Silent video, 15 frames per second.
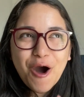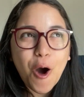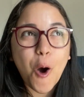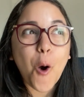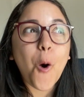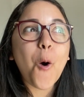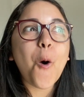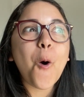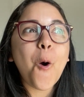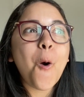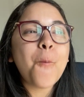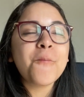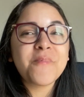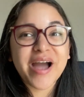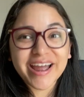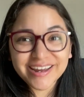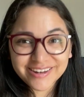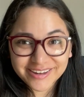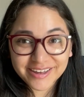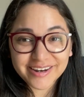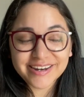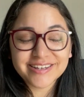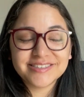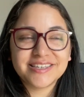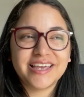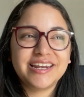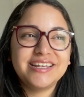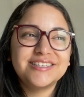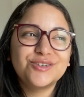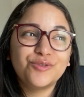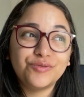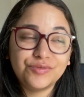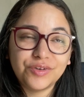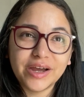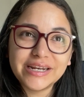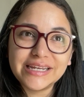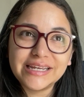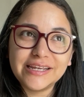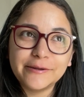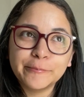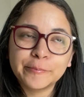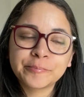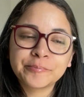Oh my goodness. And it's funny.